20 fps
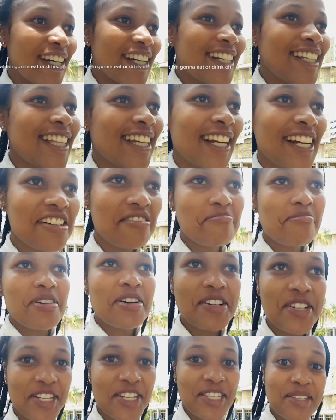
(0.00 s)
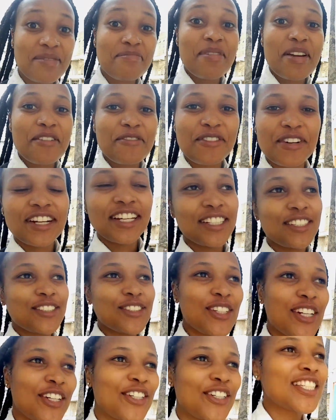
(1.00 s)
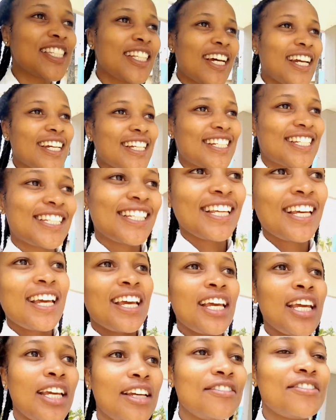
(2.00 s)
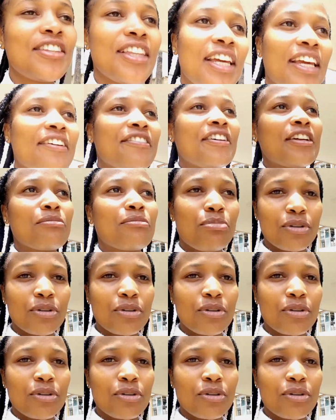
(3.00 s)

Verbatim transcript: and think about my friends who are on site. If they even